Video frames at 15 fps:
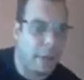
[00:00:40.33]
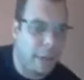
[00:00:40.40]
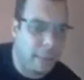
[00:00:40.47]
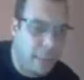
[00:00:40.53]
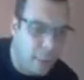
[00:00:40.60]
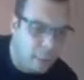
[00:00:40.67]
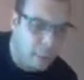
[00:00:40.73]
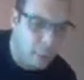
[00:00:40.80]
what I'm
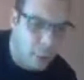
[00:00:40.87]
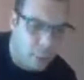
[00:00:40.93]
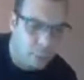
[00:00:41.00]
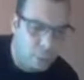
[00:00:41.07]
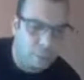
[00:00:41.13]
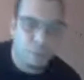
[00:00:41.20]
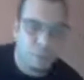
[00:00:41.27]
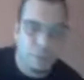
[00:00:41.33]
talking about.
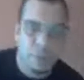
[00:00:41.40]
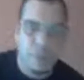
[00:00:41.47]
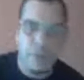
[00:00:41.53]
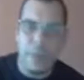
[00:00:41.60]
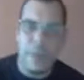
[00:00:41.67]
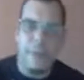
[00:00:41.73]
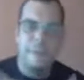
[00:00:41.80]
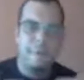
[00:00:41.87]

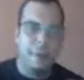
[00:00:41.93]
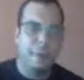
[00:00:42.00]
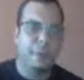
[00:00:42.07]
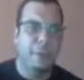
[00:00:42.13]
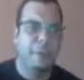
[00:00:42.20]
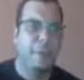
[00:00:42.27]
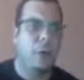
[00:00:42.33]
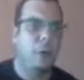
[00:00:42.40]

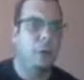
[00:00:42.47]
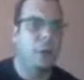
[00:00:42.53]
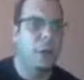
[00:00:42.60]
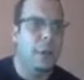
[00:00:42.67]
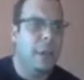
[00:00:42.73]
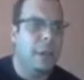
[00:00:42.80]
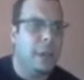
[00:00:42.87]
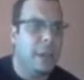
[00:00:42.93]
First of
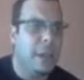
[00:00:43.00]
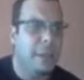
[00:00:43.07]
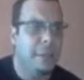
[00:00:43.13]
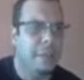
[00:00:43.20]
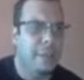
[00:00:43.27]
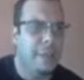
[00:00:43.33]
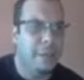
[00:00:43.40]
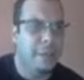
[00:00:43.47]
all,
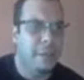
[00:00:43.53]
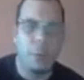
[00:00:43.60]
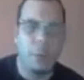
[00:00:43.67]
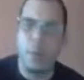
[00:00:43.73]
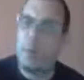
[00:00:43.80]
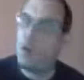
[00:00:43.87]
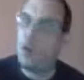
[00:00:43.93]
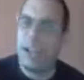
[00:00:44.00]
if
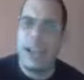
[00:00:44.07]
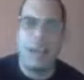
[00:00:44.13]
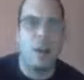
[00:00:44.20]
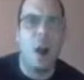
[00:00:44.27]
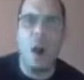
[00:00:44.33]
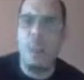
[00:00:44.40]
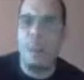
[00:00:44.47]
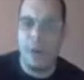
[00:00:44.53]
you're
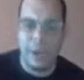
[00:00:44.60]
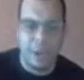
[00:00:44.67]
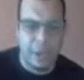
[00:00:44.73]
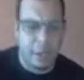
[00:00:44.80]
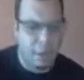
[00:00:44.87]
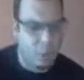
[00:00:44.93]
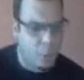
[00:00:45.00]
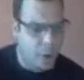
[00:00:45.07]
promoting a
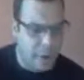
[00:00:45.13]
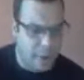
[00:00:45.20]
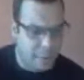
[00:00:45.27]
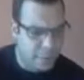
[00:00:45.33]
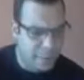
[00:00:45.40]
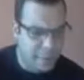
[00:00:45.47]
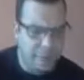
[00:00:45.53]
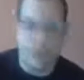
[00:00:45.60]
company,
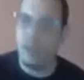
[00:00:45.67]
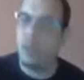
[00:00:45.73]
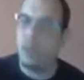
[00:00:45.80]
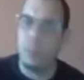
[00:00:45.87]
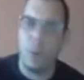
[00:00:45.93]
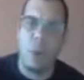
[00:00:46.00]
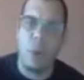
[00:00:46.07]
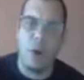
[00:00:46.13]
whatever it
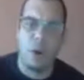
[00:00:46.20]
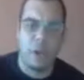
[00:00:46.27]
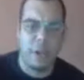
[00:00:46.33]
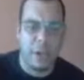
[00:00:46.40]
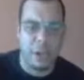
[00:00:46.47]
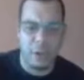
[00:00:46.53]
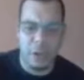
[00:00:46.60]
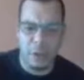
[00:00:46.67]
is that you're
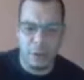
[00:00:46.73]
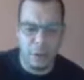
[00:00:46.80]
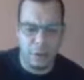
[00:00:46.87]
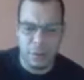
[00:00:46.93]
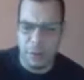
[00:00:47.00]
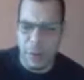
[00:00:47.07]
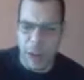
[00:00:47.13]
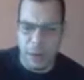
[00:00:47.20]
promoting, it
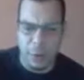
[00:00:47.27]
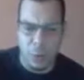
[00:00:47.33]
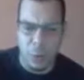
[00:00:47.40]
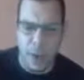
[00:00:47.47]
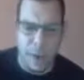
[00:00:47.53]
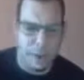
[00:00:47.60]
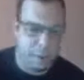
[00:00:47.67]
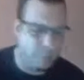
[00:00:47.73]
doesn't
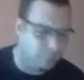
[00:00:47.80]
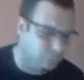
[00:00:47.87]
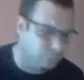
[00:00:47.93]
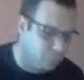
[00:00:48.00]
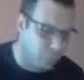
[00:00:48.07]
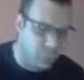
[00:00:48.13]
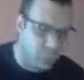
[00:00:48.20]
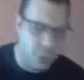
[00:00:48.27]
matter
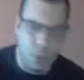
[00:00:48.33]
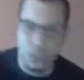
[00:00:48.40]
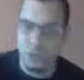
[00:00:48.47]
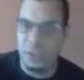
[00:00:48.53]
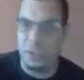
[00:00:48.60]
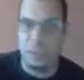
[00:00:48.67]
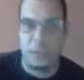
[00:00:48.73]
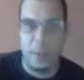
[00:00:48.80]
what
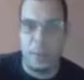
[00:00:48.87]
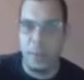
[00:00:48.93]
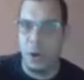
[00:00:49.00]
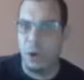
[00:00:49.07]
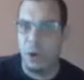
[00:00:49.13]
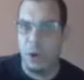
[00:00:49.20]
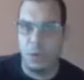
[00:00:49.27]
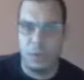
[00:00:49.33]

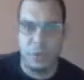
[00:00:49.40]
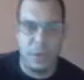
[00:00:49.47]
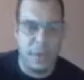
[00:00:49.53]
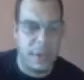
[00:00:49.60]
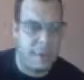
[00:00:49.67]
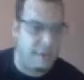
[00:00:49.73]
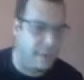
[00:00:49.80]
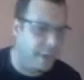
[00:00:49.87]
system you're
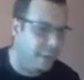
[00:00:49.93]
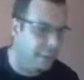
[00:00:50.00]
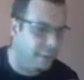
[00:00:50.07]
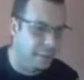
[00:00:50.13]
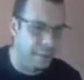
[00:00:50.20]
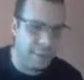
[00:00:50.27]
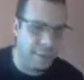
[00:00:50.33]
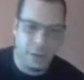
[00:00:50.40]
using.
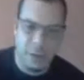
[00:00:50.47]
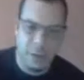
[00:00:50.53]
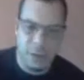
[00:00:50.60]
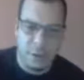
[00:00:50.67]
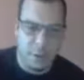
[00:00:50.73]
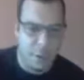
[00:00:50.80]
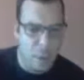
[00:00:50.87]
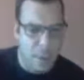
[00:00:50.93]
If it's
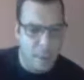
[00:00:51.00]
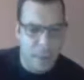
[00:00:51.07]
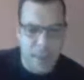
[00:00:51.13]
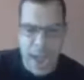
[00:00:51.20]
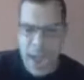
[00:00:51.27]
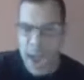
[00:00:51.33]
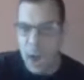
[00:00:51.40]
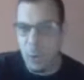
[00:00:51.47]

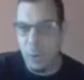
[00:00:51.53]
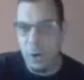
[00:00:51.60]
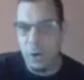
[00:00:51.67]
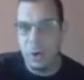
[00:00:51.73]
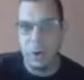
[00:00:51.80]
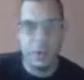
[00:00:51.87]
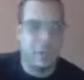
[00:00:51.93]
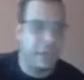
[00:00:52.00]

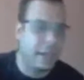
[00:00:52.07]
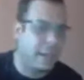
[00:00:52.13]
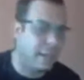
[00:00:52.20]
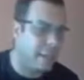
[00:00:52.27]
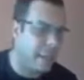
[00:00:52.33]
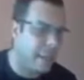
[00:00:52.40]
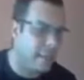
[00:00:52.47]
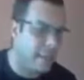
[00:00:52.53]
Empower,
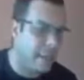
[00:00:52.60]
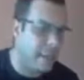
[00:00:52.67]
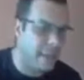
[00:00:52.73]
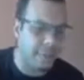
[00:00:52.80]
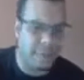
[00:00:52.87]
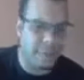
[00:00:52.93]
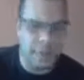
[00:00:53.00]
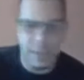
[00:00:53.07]

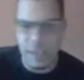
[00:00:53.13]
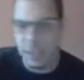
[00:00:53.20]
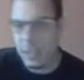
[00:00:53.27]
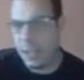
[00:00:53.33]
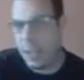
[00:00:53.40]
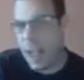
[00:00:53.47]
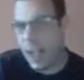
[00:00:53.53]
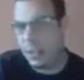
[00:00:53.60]
Techademics,
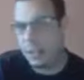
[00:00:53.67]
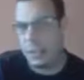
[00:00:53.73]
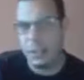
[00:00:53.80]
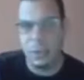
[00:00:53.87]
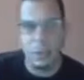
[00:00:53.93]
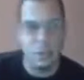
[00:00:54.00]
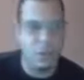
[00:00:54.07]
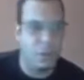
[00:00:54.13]
Digital
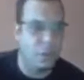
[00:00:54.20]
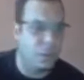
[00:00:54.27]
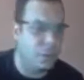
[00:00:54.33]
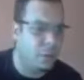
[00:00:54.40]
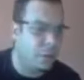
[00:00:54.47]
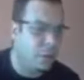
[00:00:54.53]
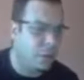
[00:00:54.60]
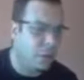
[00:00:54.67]

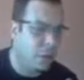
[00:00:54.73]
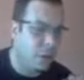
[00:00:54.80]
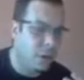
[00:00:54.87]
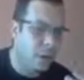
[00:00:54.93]
Altitude,